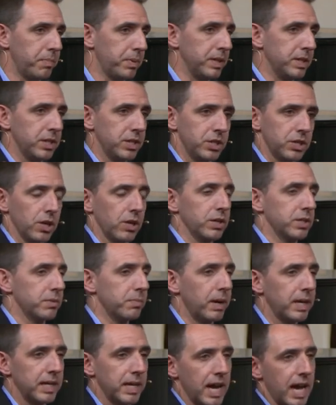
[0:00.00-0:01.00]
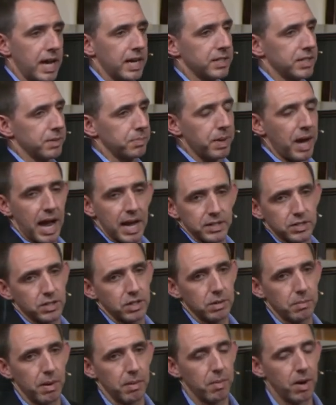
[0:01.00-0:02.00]
up in the church. My dad is a
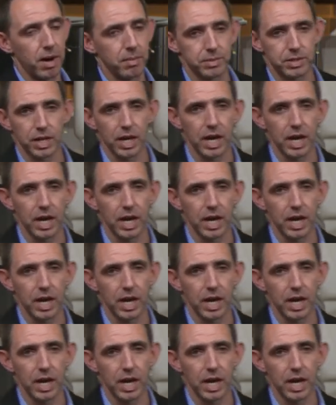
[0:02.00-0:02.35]
pastor, and my mom